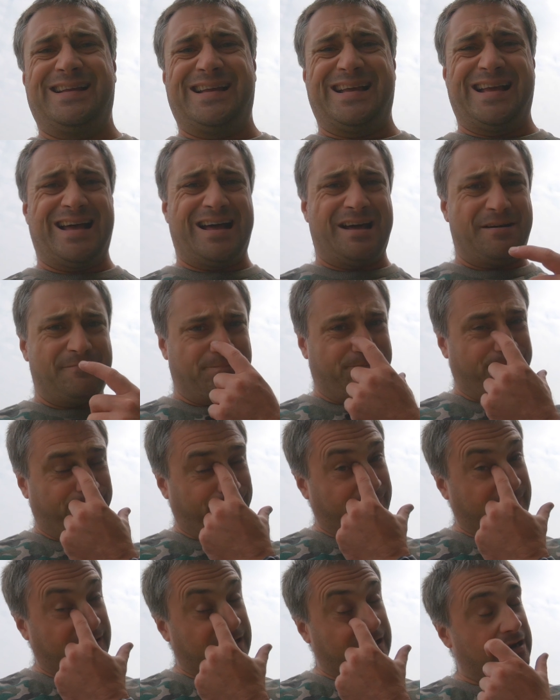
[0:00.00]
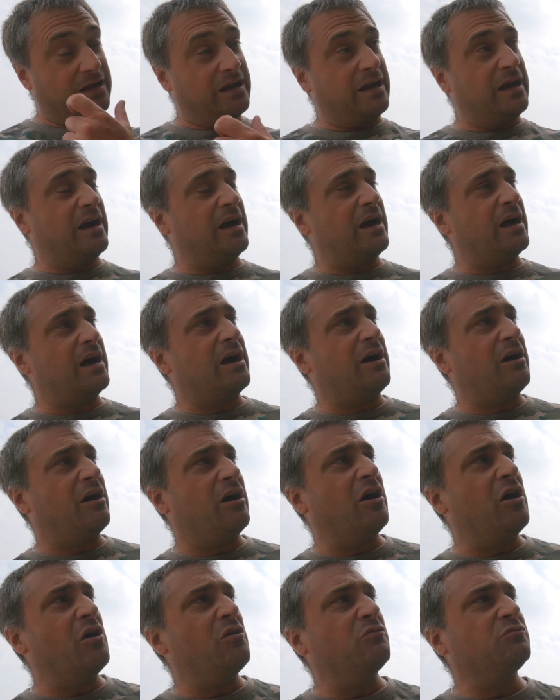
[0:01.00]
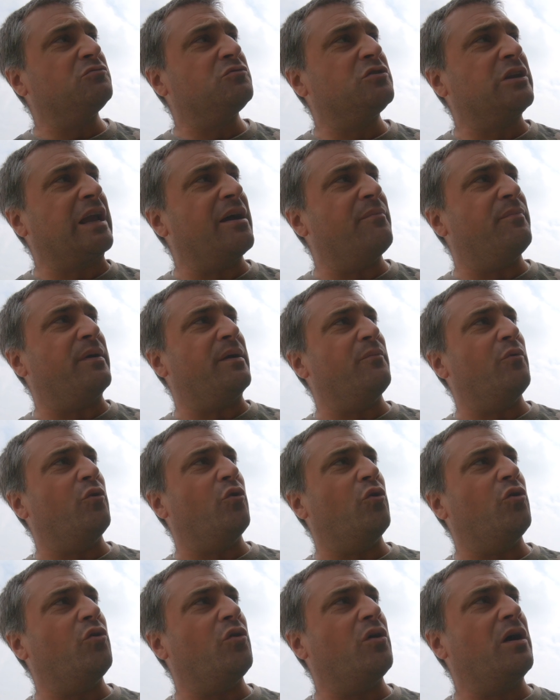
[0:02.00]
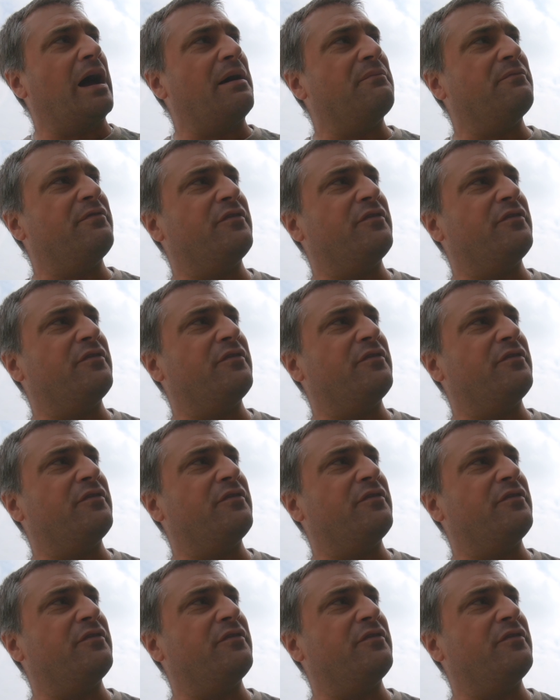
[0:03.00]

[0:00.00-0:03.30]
um, I'll get a bit more um,